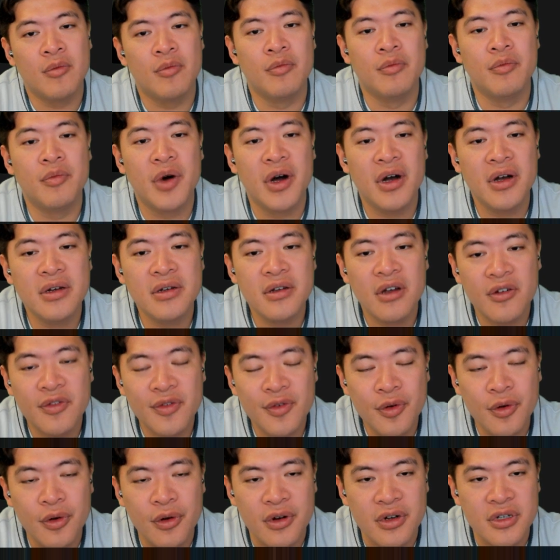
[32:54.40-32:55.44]
But
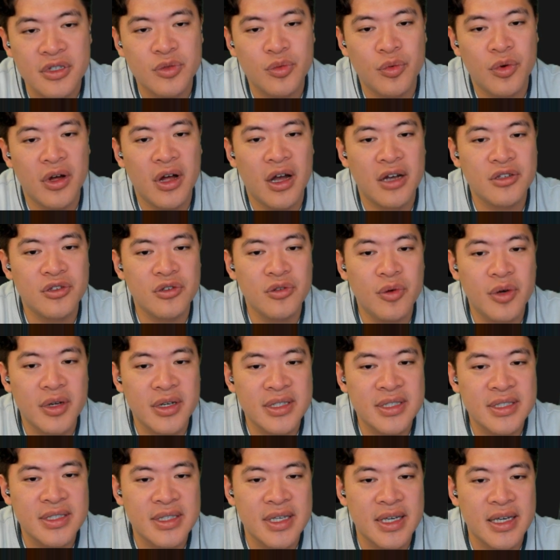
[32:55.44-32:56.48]
of course, what I do want
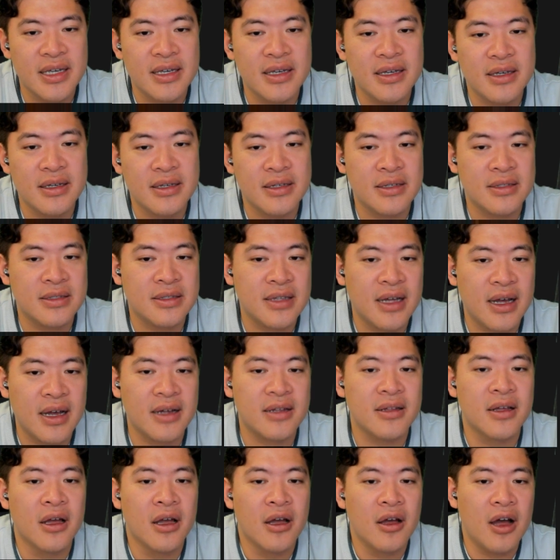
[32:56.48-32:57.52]
to say is
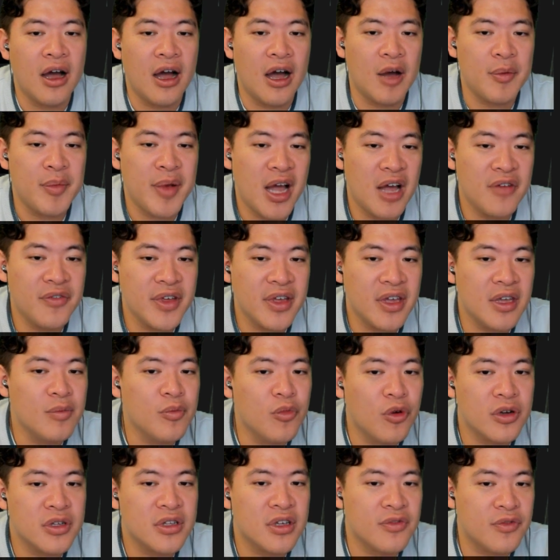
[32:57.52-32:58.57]
that having a
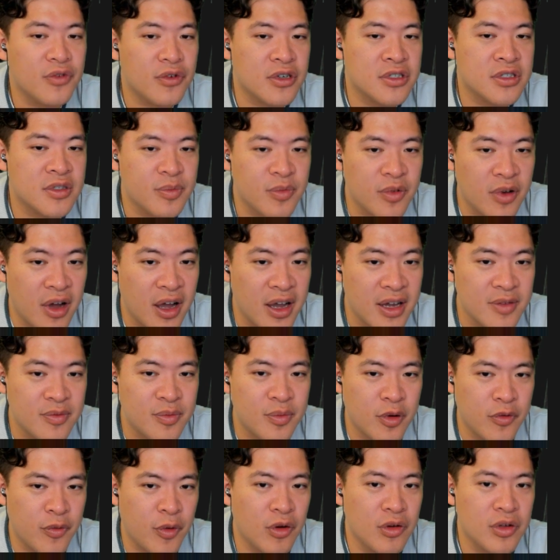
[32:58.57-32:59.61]
more
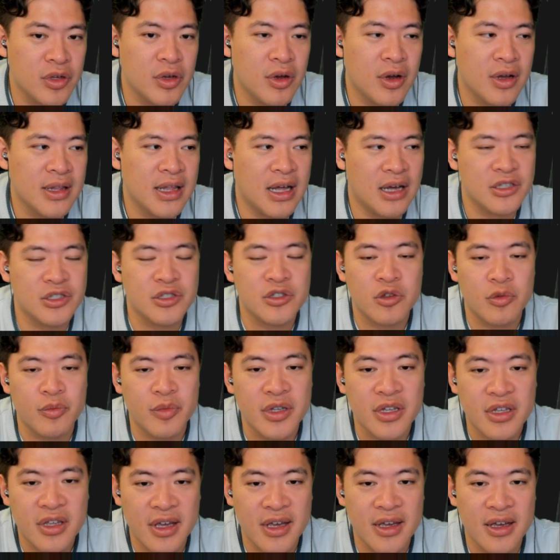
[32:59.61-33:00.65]
diversified portfolio allows you to
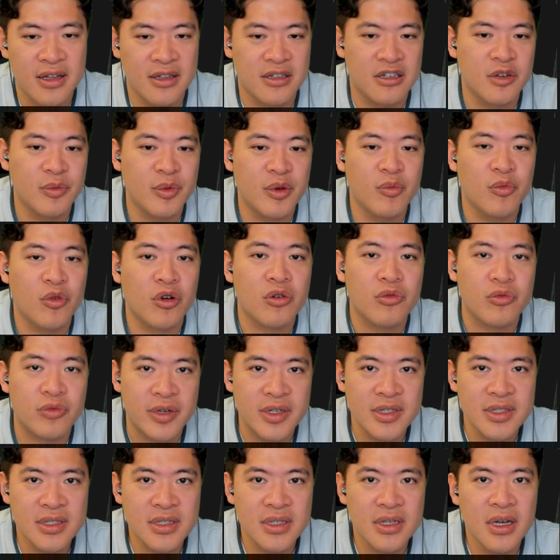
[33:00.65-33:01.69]
mitigate a little bit more
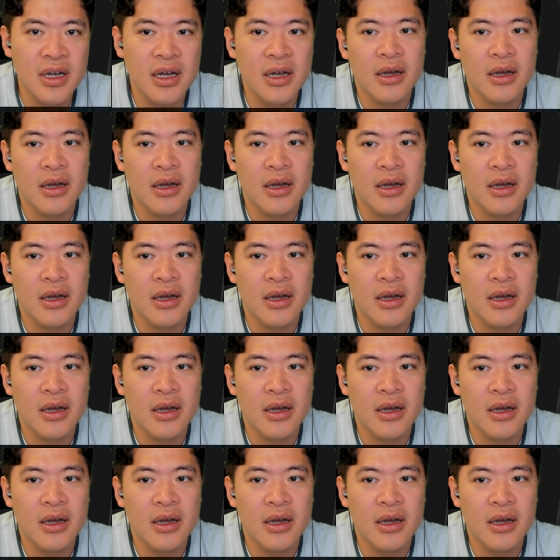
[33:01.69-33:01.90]
risk.